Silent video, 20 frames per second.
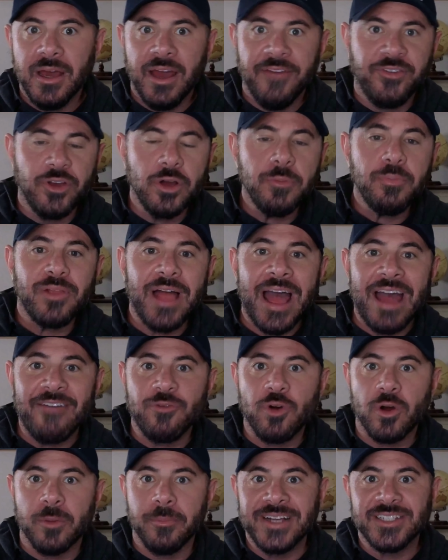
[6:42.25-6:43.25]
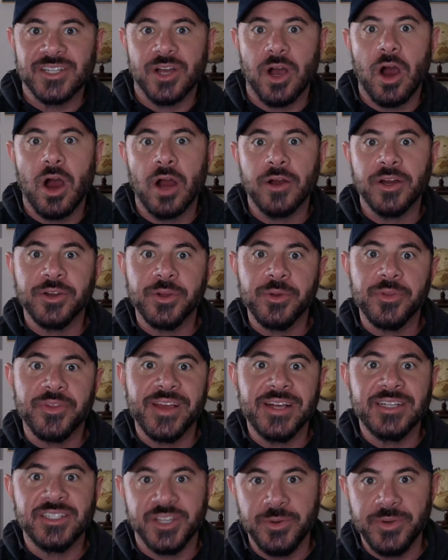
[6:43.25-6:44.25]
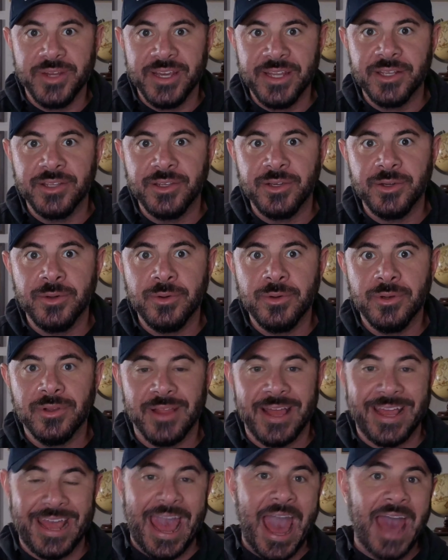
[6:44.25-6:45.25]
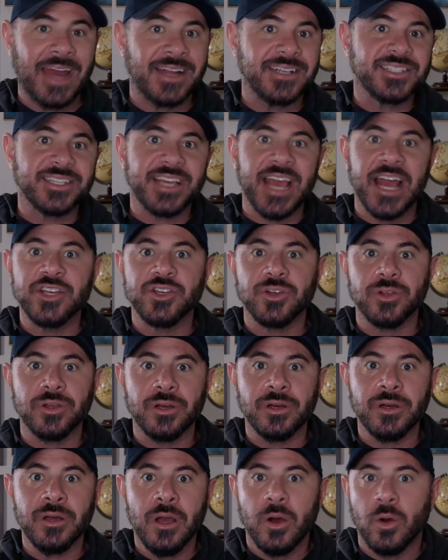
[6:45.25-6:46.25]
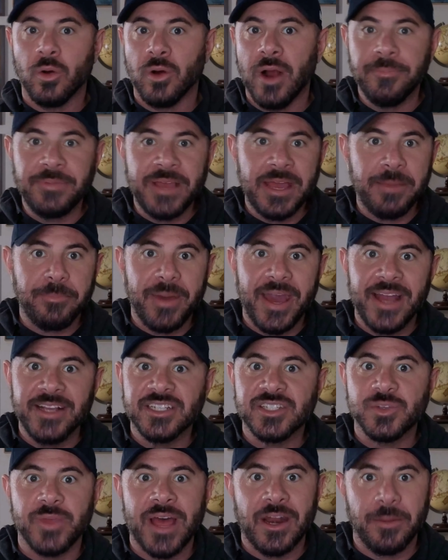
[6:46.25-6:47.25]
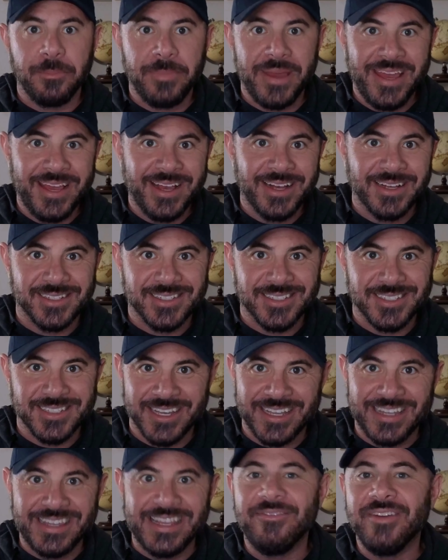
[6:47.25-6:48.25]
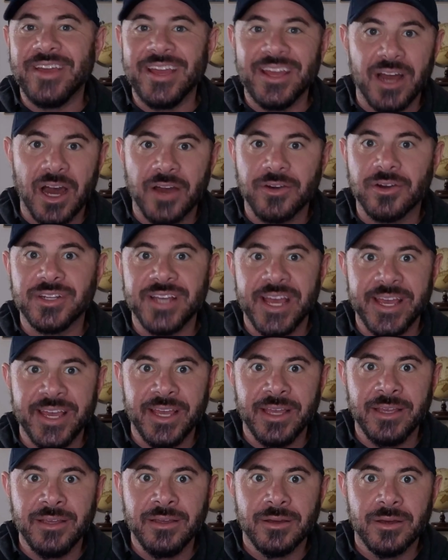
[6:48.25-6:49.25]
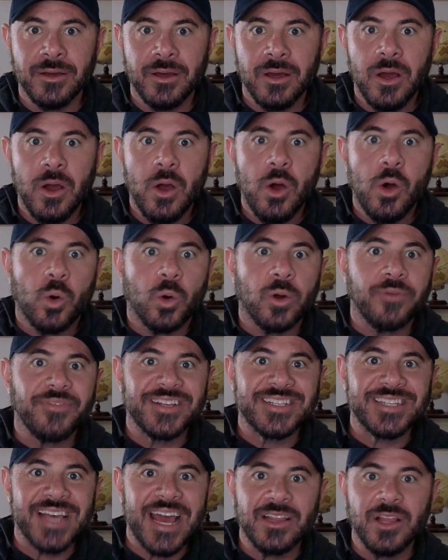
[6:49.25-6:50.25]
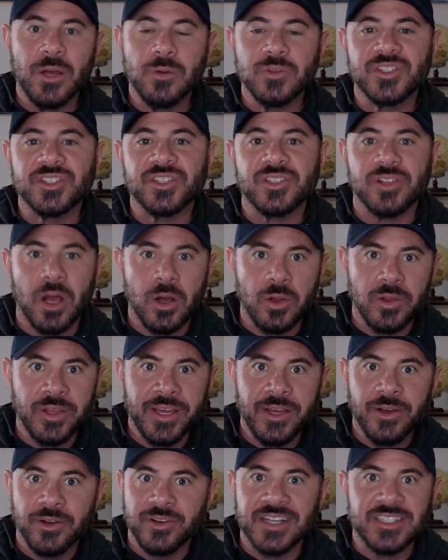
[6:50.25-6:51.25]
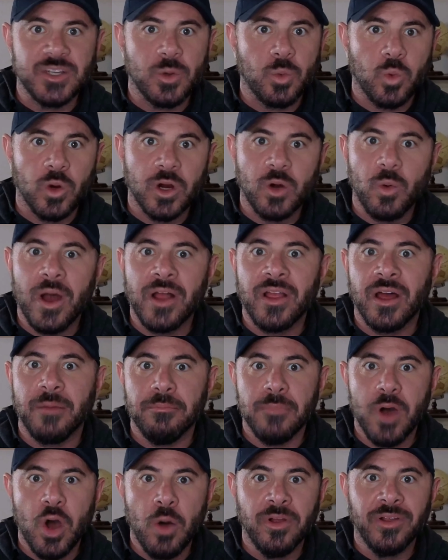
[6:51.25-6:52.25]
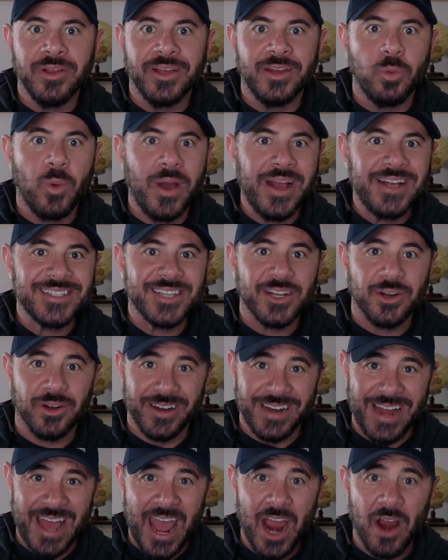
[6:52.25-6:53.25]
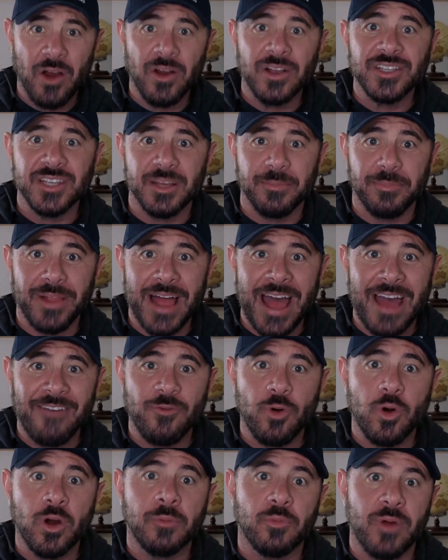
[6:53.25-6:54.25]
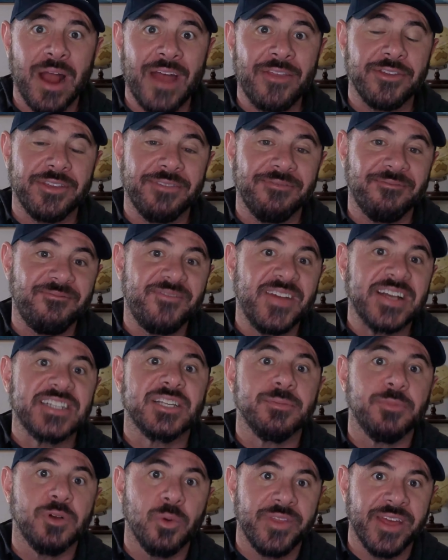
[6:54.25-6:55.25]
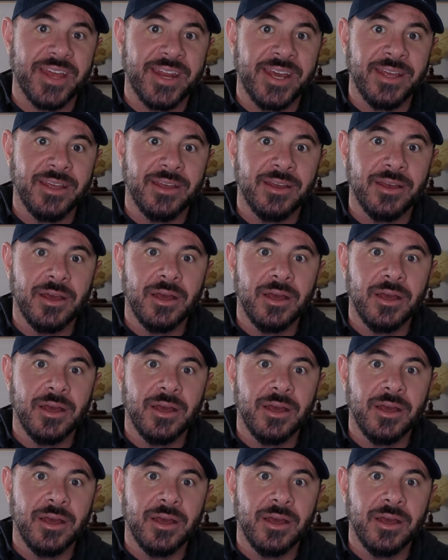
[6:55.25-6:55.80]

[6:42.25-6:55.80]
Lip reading: If your platform makes it hard to do things you need to do, like add a scheduler or update pages without it being a significant undertaking, or if the site loads slowly or doesn't work well on mobile in ways that are inherent to the platform rather than fixable within it,